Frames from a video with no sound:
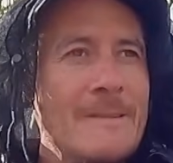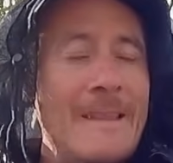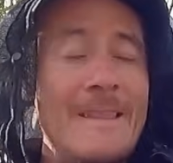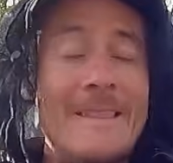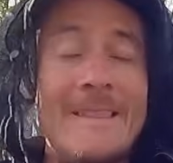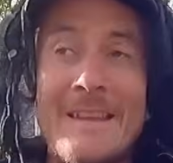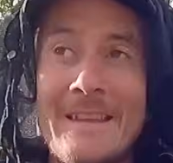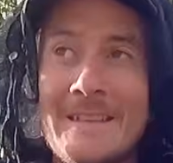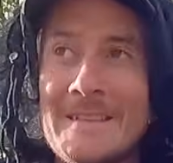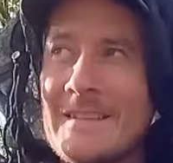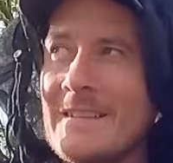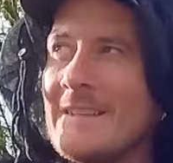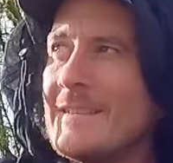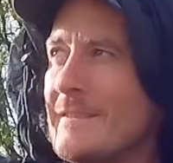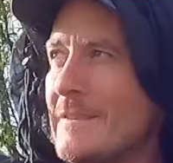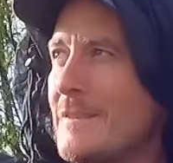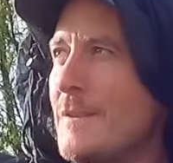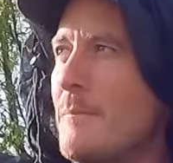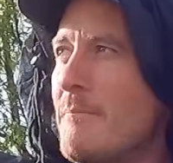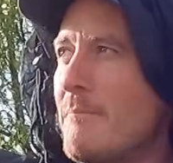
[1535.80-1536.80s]
like this
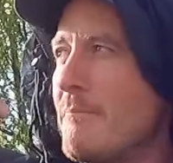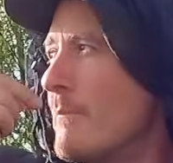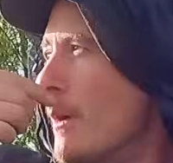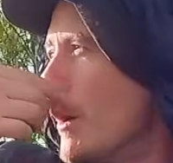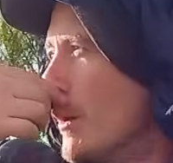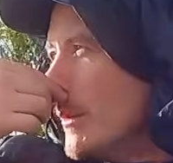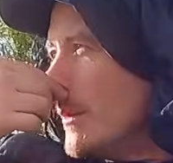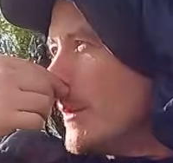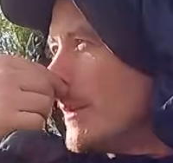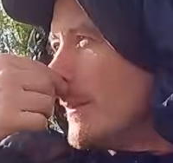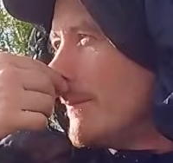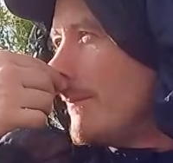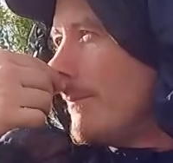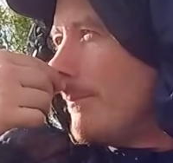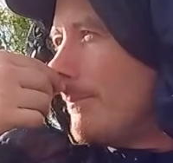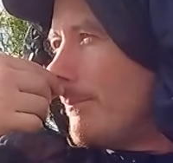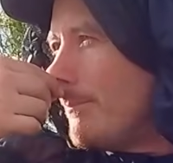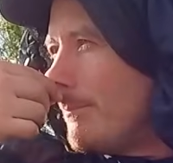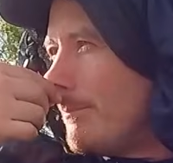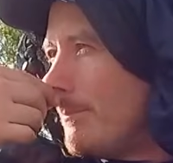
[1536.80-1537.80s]
is the most
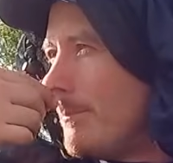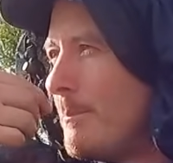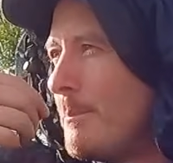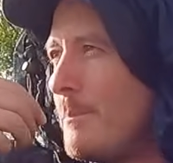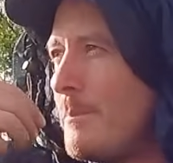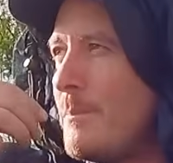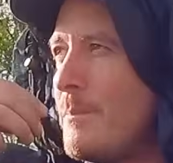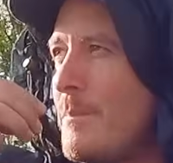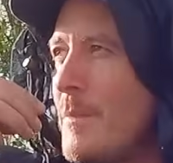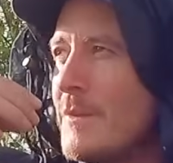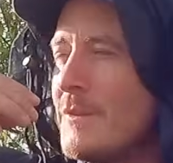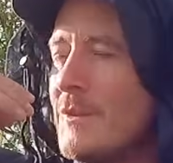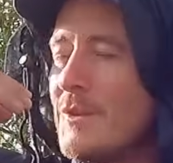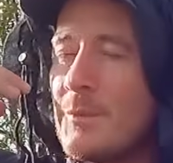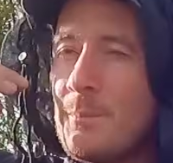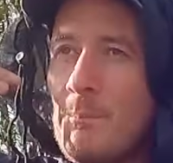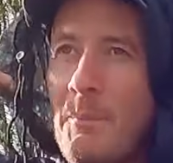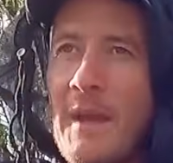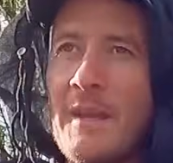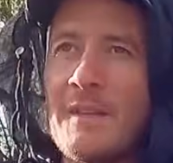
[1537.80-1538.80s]

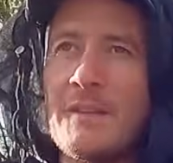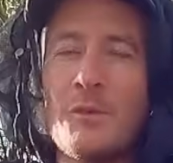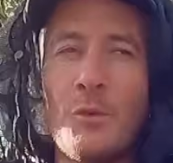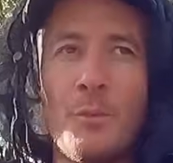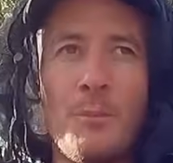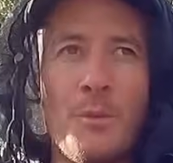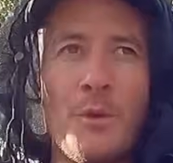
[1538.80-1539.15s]
special,